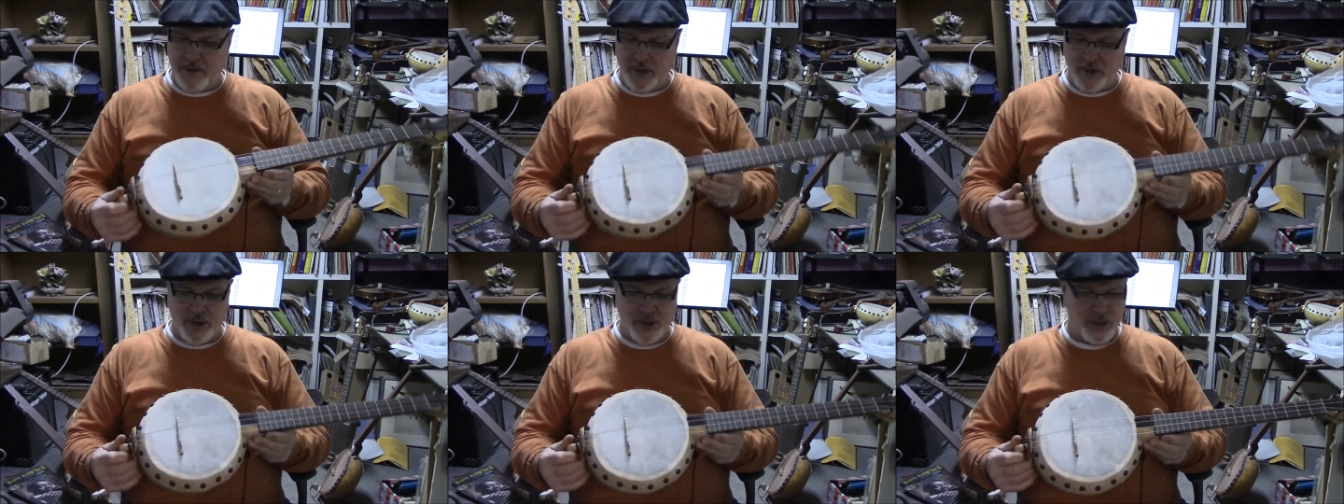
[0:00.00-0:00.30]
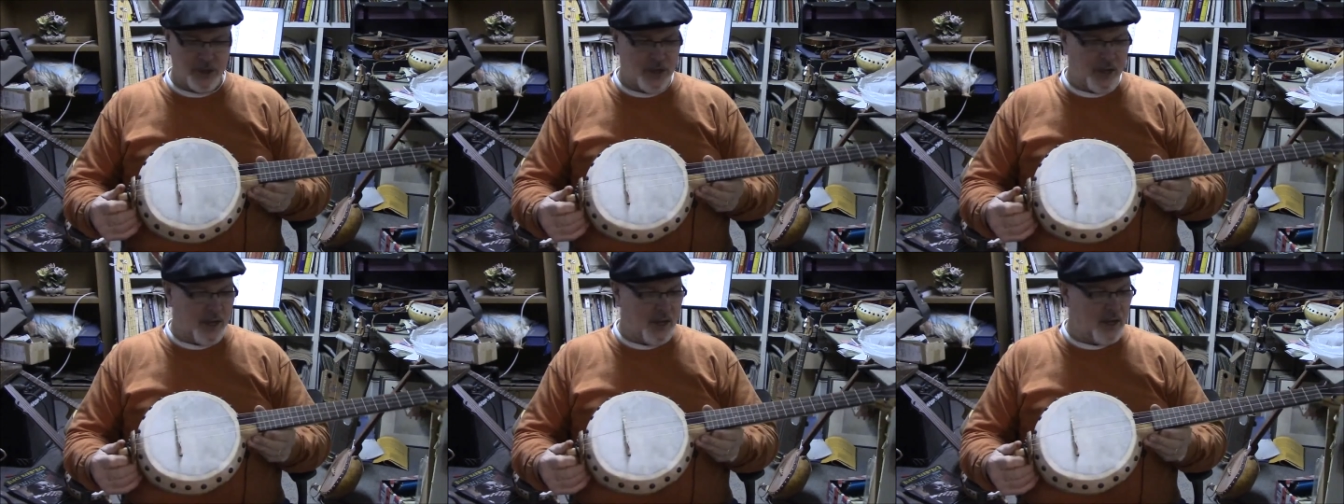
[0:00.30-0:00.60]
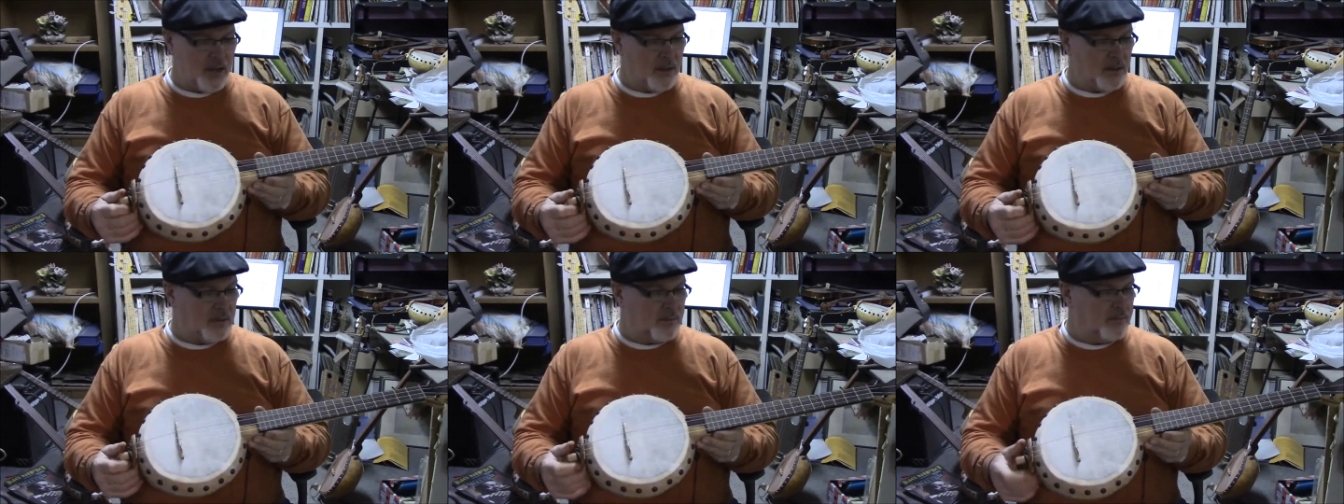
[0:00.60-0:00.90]
inch
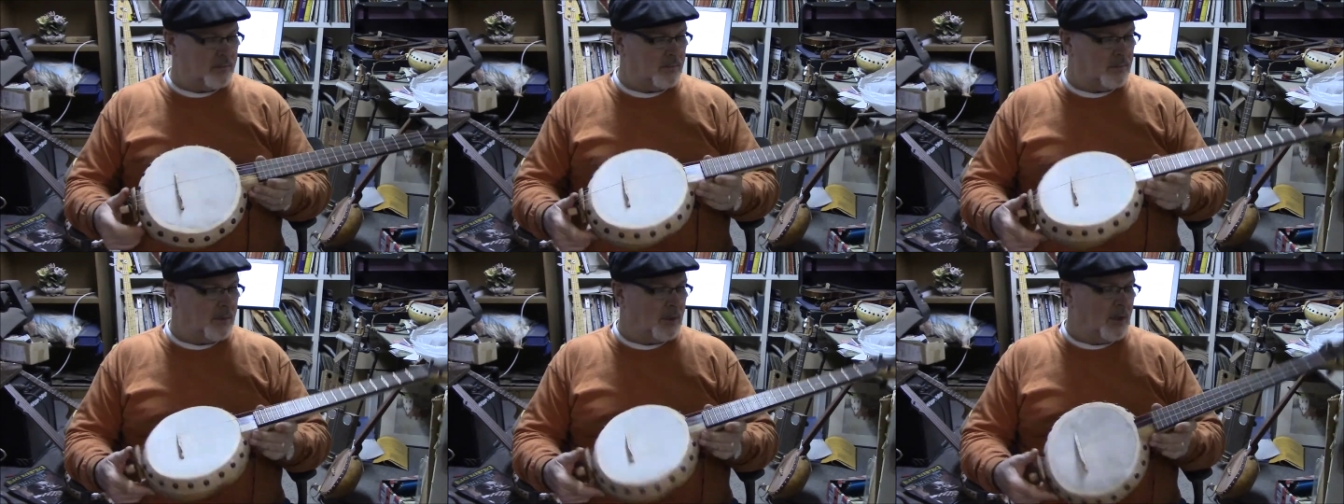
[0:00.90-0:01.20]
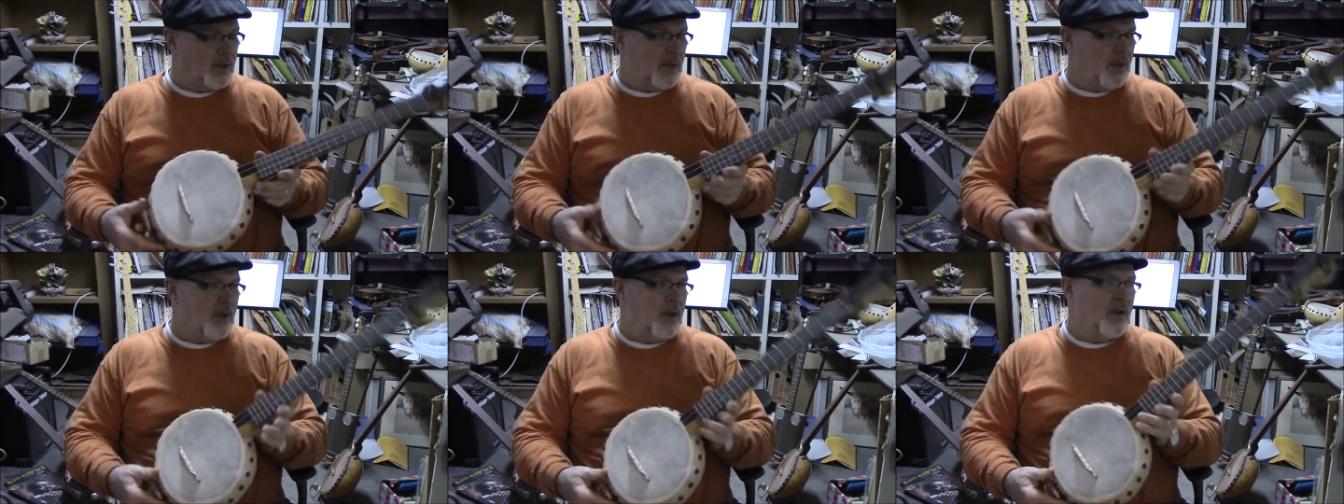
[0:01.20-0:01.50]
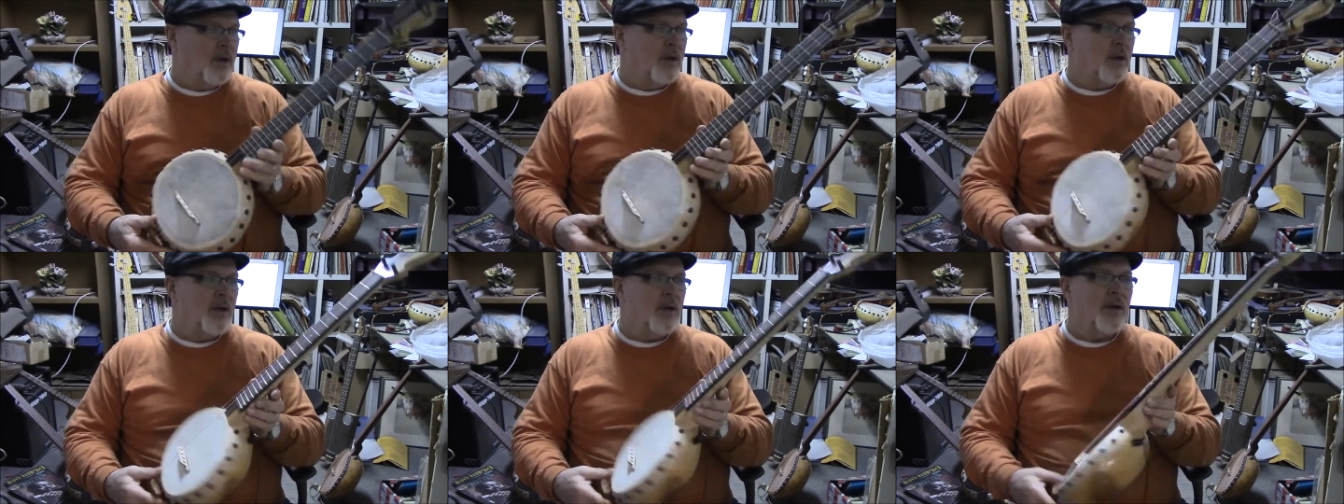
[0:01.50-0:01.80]
scale.
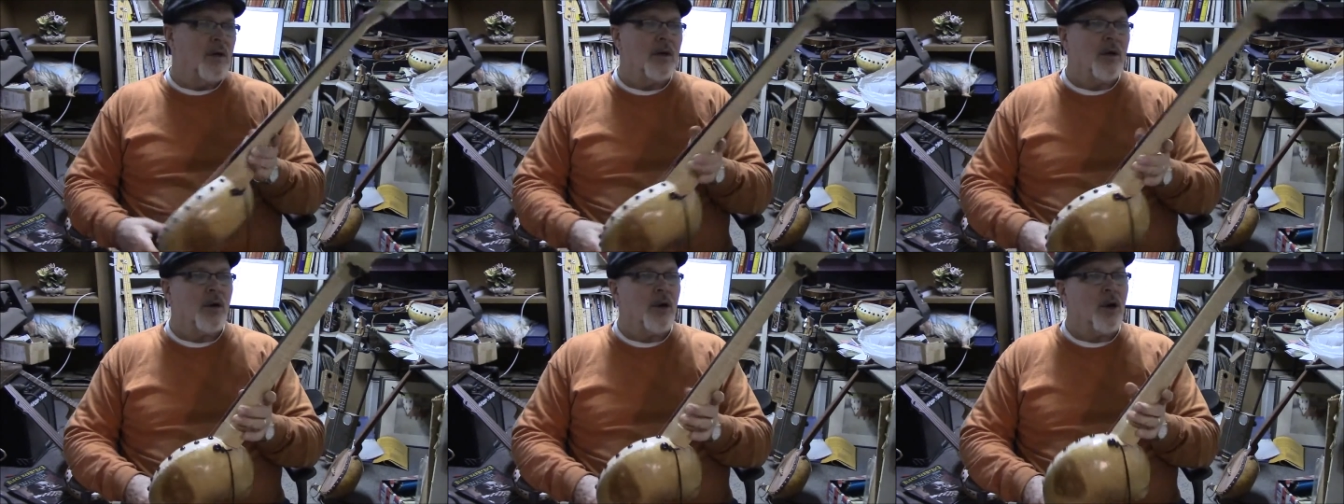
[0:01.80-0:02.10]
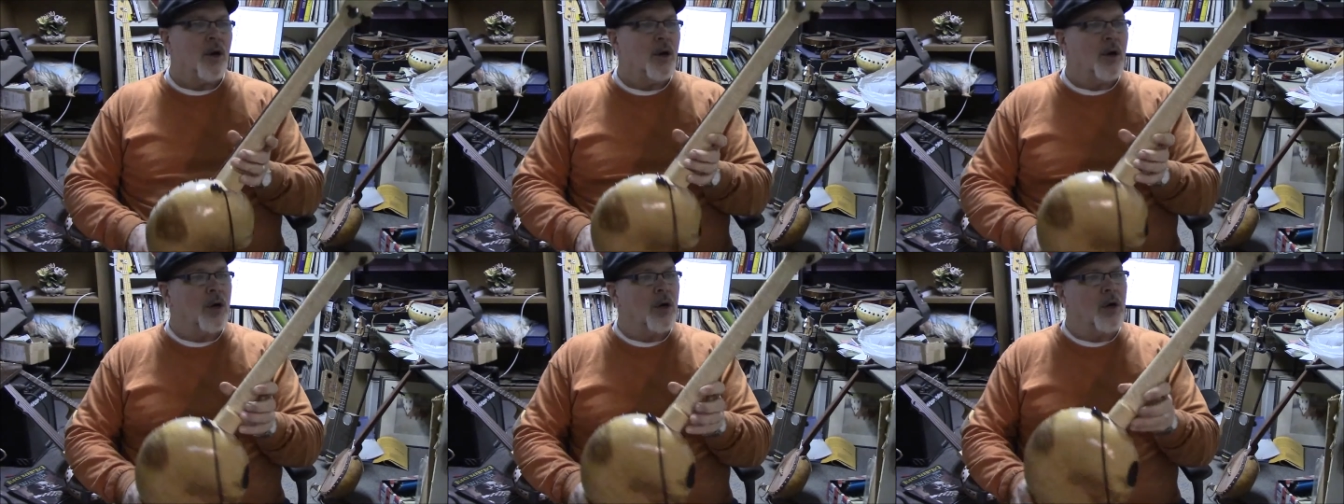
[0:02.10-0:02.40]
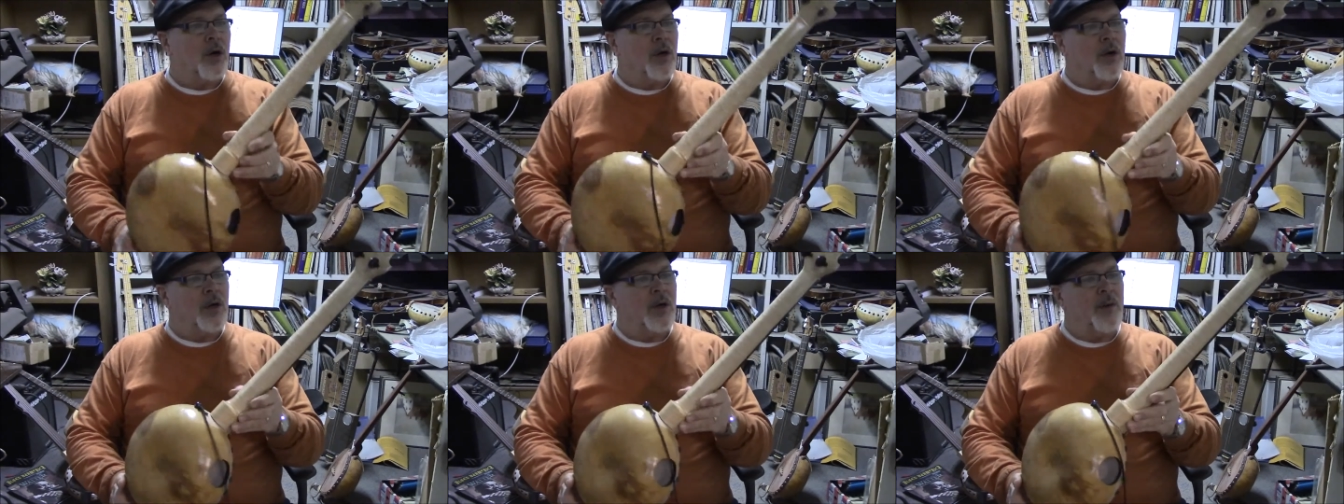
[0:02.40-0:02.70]

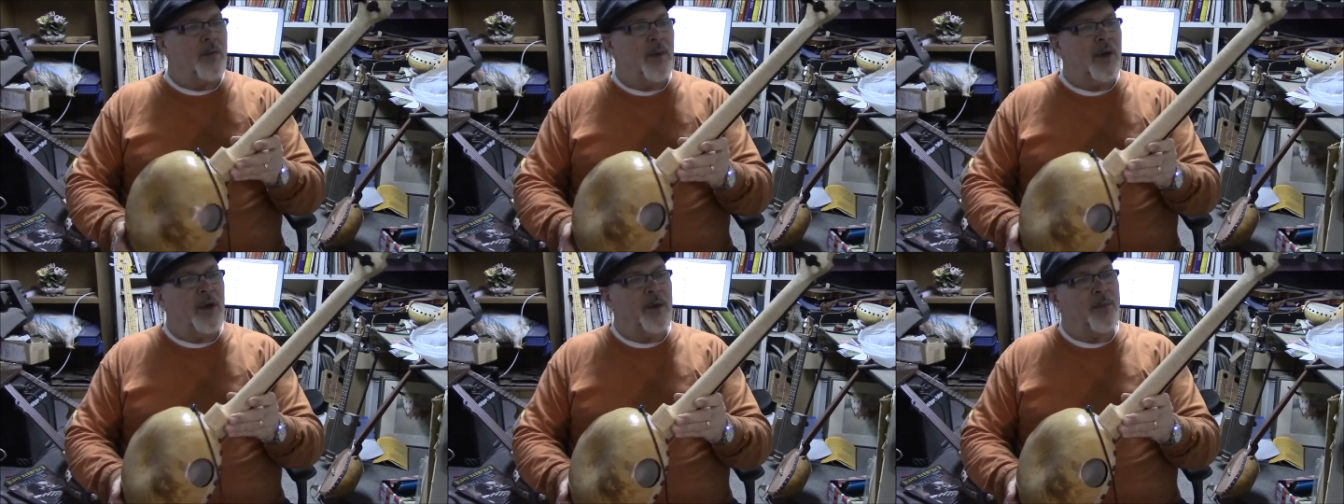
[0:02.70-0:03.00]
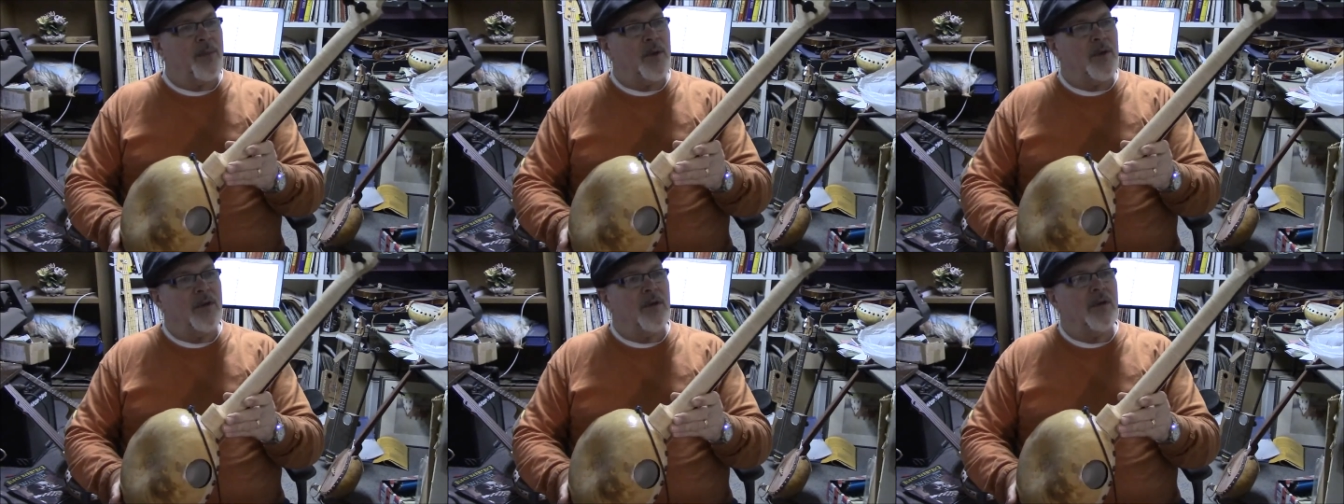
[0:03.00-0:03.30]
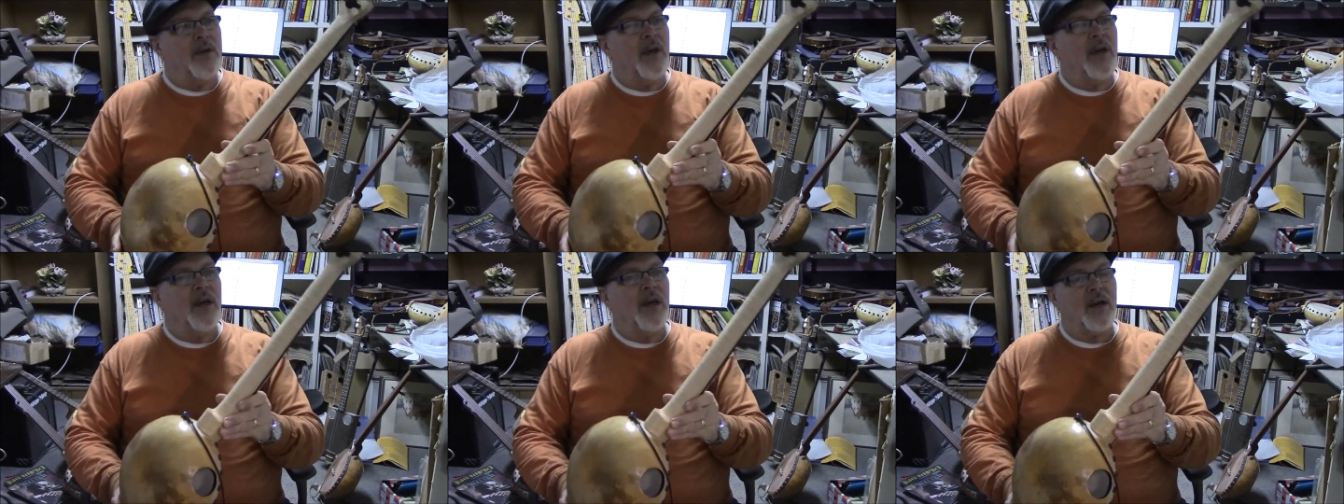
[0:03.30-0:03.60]
Curly maple
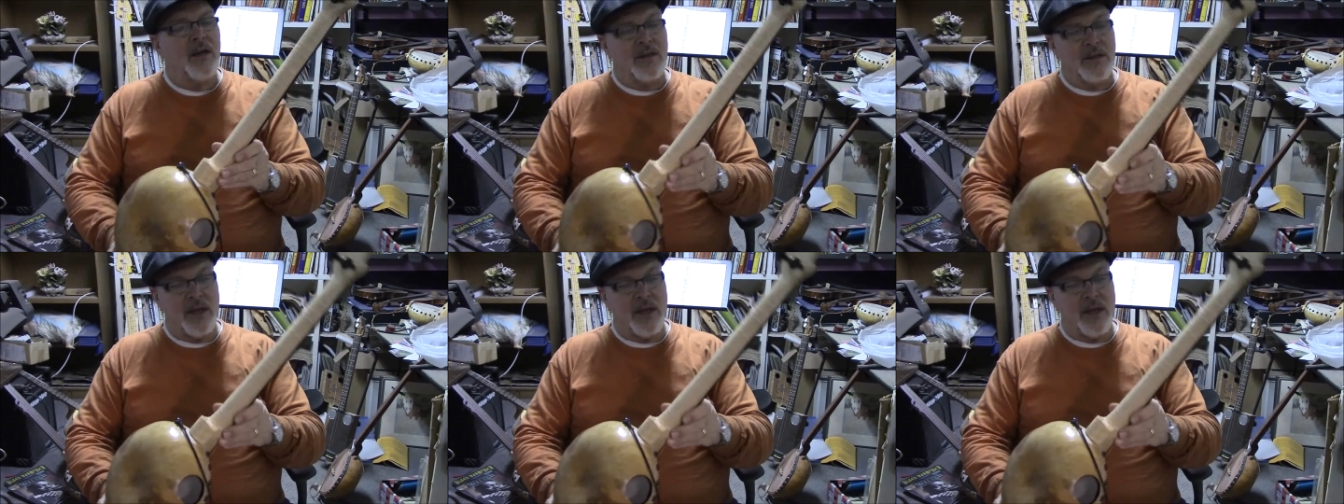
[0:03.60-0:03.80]
neck.